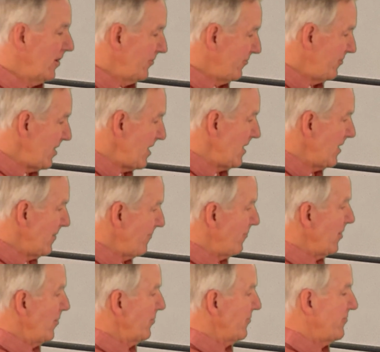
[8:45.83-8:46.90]
seen
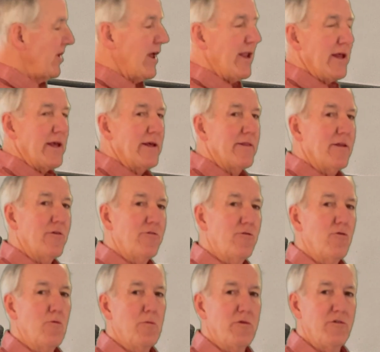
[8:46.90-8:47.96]
if we were standing at the
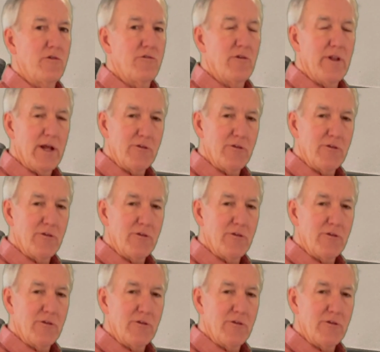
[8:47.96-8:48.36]
assumed position.